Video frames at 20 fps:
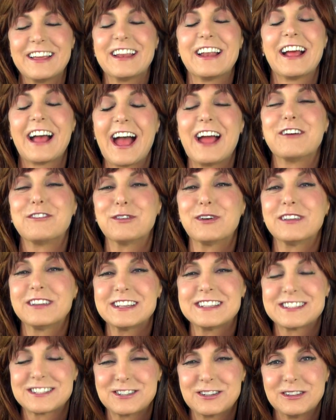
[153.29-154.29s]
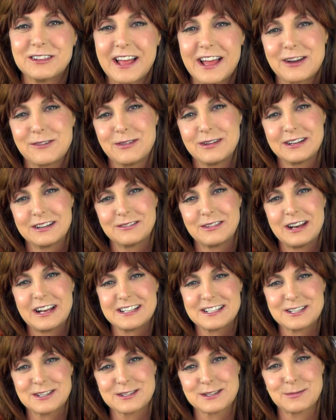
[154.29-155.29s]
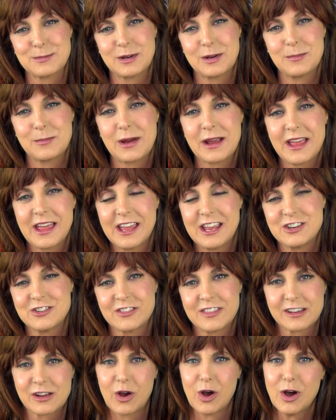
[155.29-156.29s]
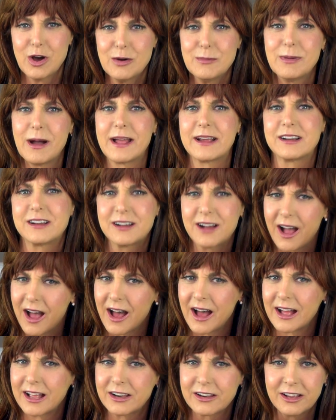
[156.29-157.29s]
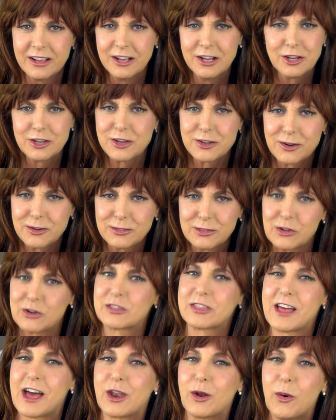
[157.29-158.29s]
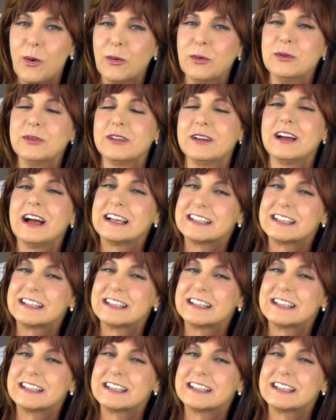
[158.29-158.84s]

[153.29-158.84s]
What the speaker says: I really still like when I tell somebody my age and they go, oh my God, you don't look that old.